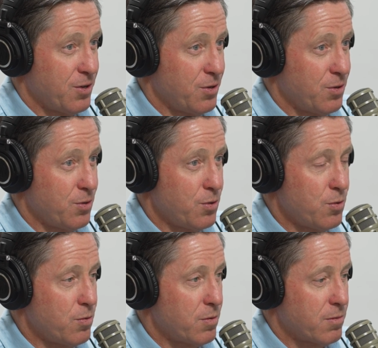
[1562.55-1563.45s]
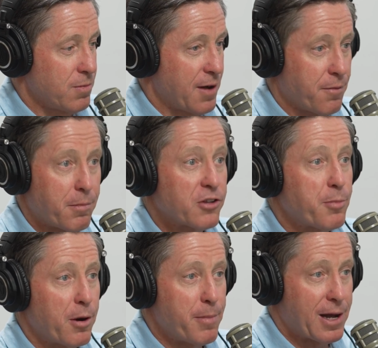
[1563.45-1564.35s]
who have a much
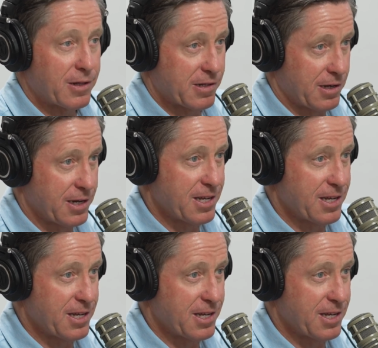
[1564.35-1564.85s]
better balance than I